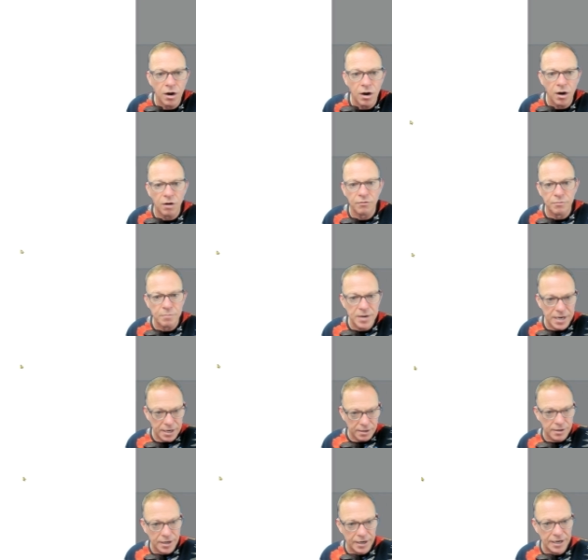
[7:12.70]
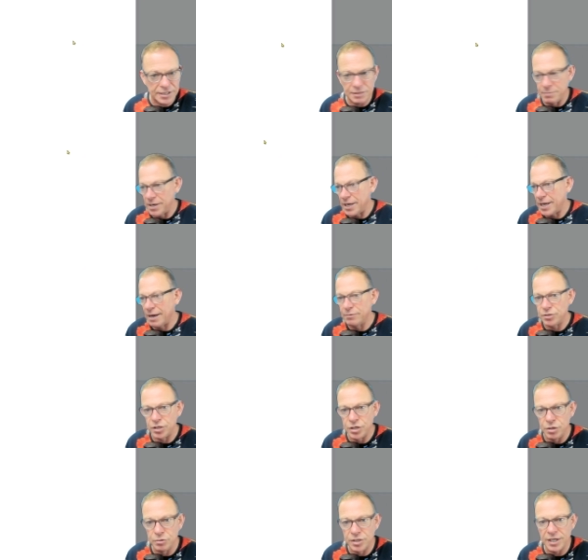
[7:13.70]
of me connecting my accounts and
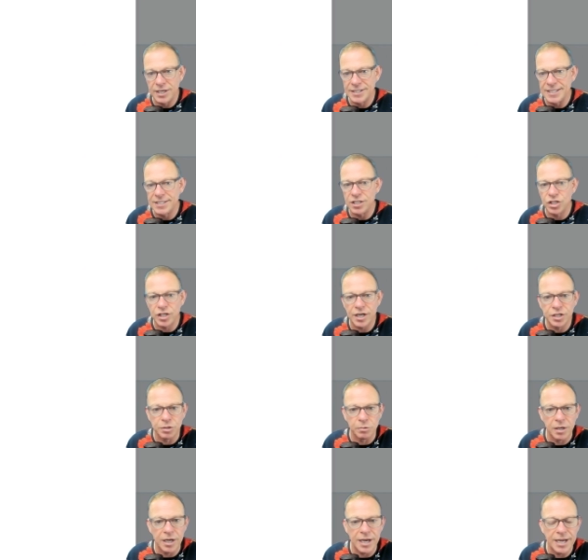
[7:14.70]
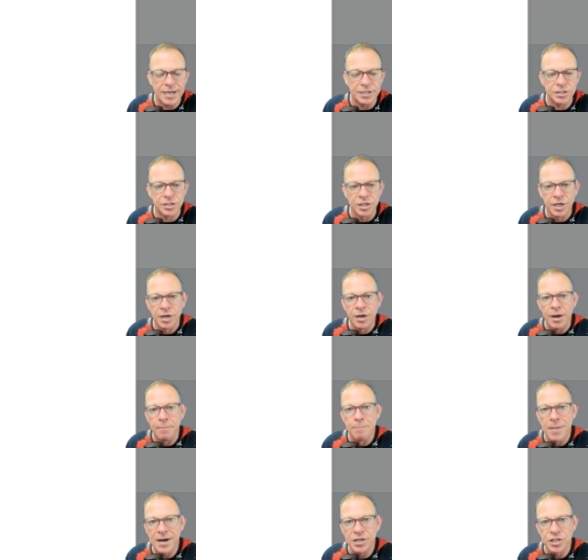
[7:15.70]
using it because it's a scheduler. It's
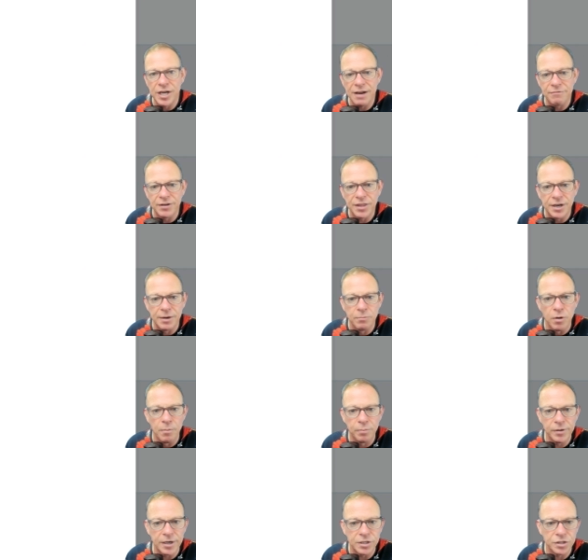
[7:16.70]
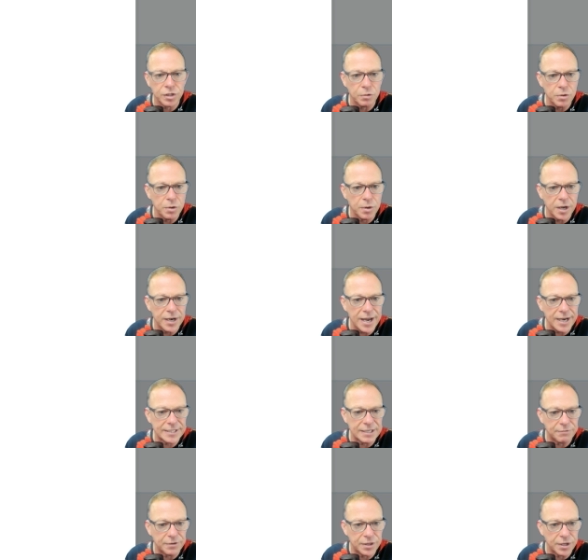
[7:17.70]
managing everything in one place. So you connect
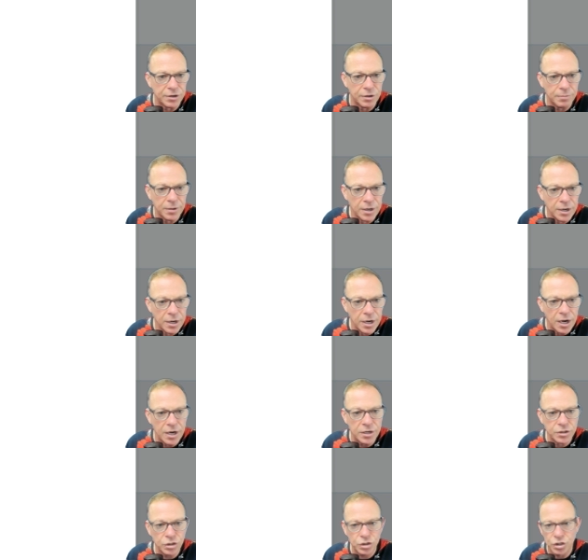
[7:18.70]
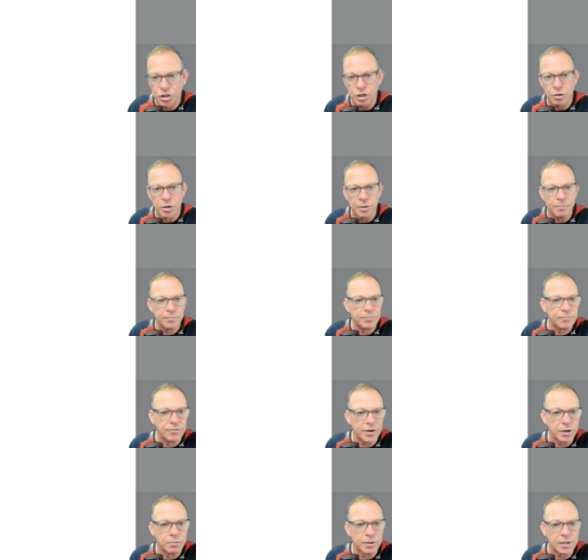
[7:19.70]
everything up. Uh, just to show you
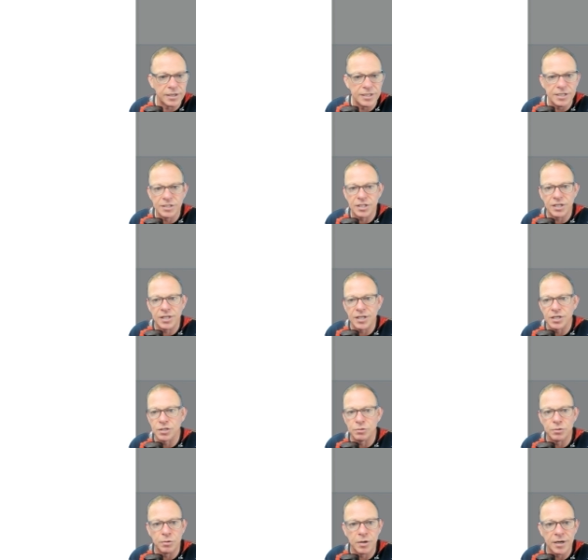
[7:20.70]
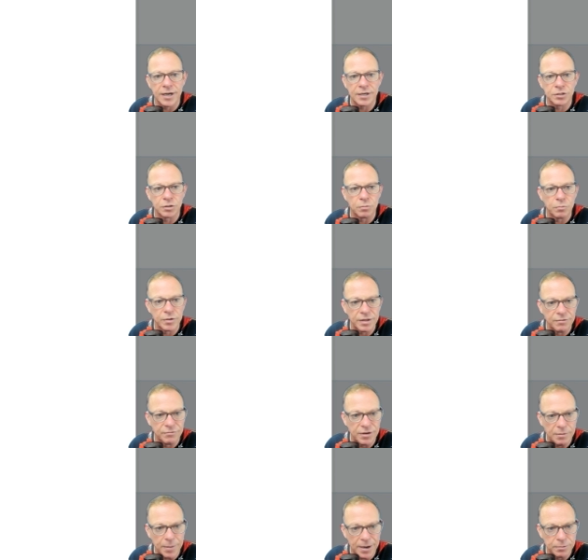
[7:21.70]
very quickly, these are the things you do connect up within
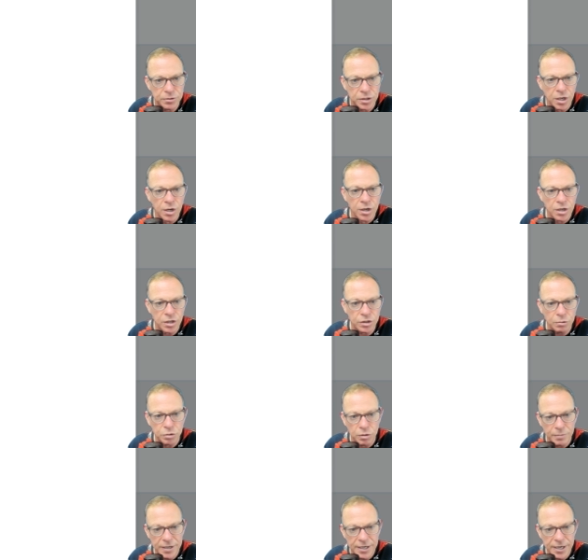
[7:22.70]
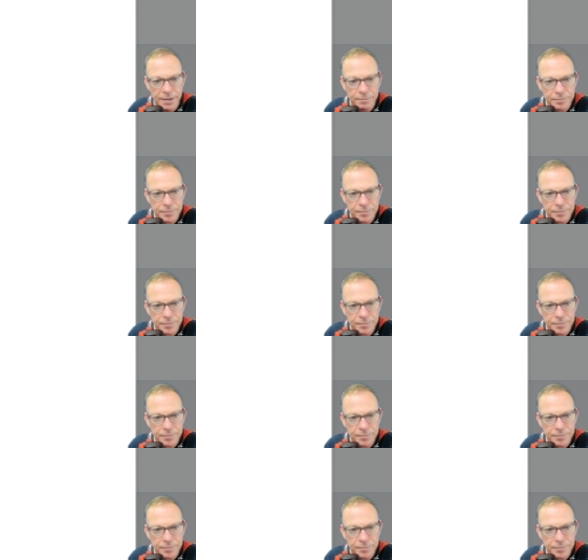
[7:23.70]
VBout. Your social media,